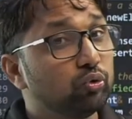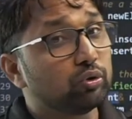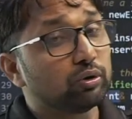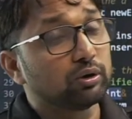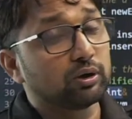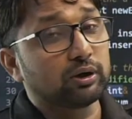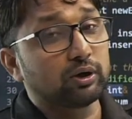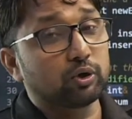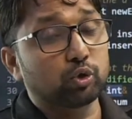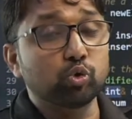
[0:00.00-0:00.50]

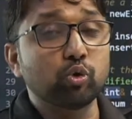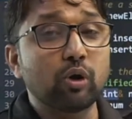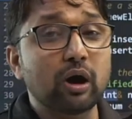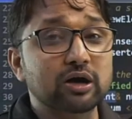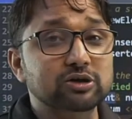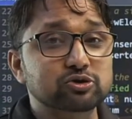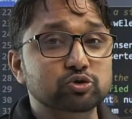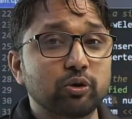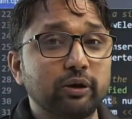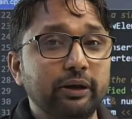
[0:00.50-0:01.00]

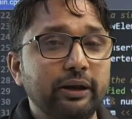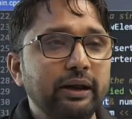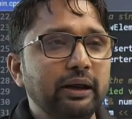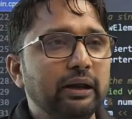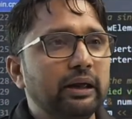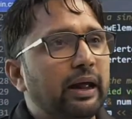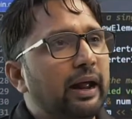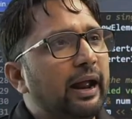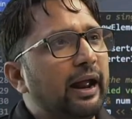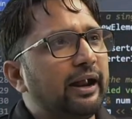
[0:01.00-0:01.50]
hours only,
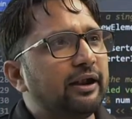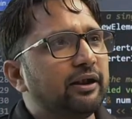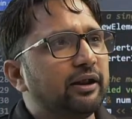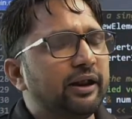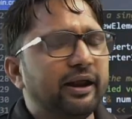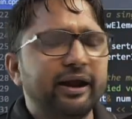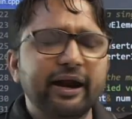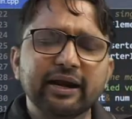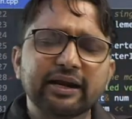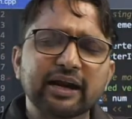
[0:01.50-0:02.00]
and
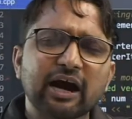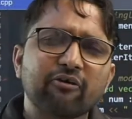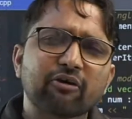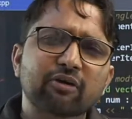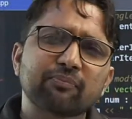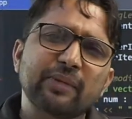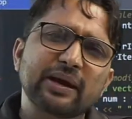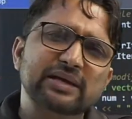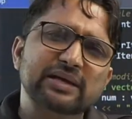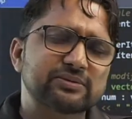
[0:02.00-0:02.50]
8 hour
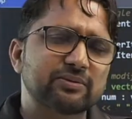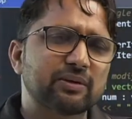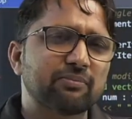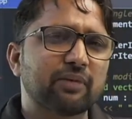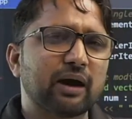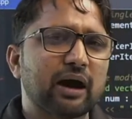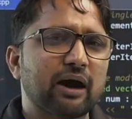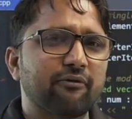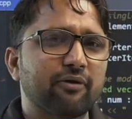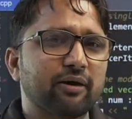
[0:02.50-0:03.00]
maximum,
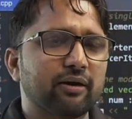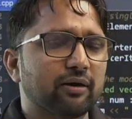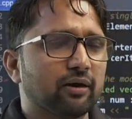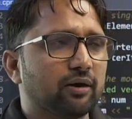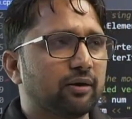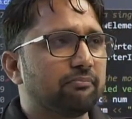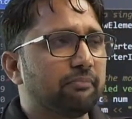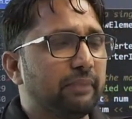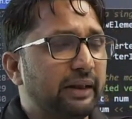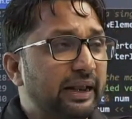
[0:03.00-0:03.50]

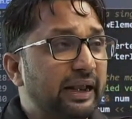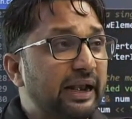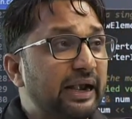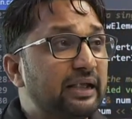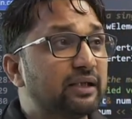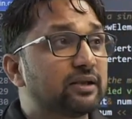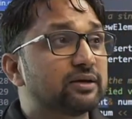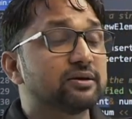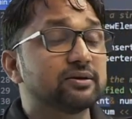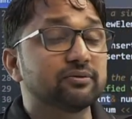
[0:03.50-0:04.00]

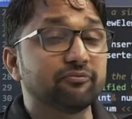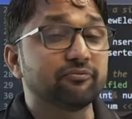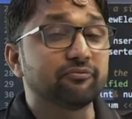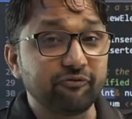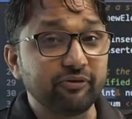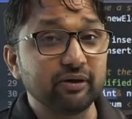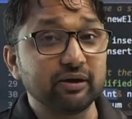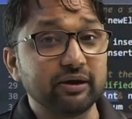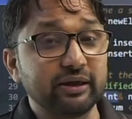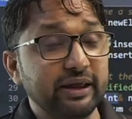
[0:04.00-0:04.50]

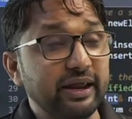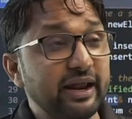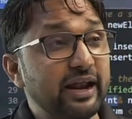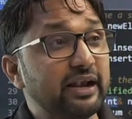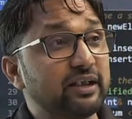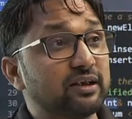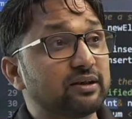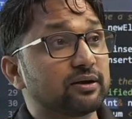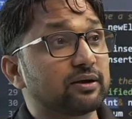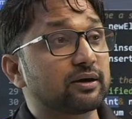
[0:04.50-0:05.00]
eight
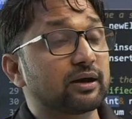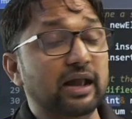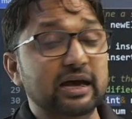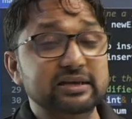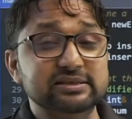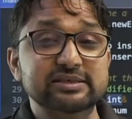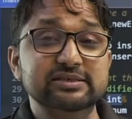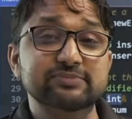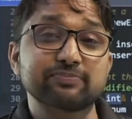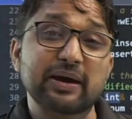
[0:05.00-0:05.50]

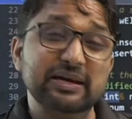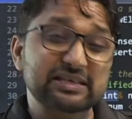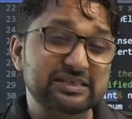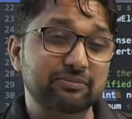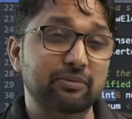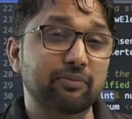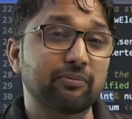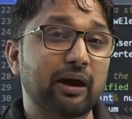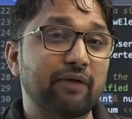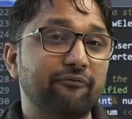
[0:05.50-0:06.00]
classes
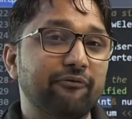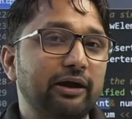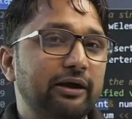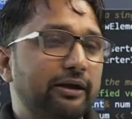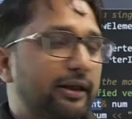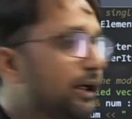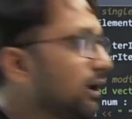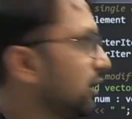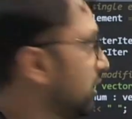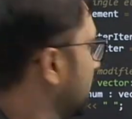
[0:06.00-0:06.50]
maximum I will
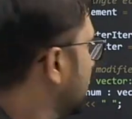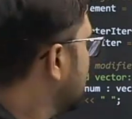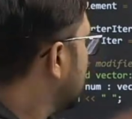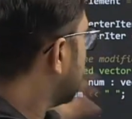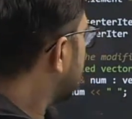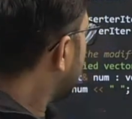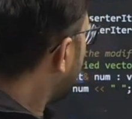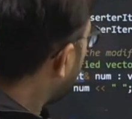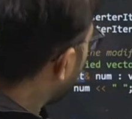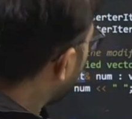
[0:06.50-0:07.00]
take.
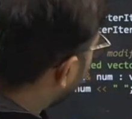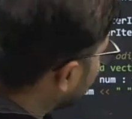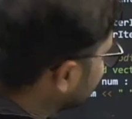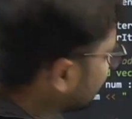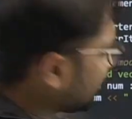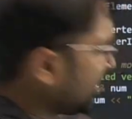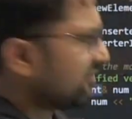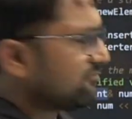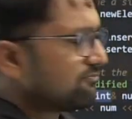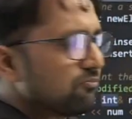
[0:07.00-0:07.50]

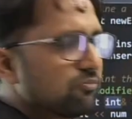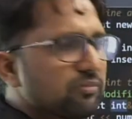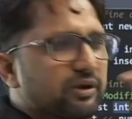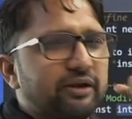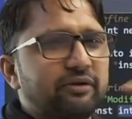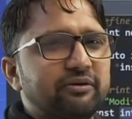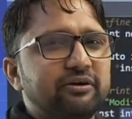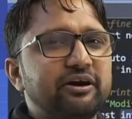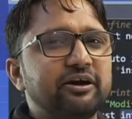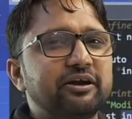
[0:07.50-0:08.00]
Everything
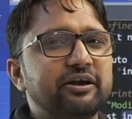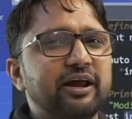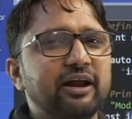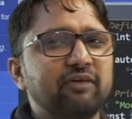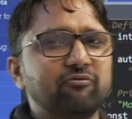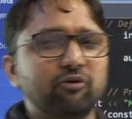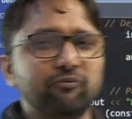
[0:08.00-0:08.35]
in detail we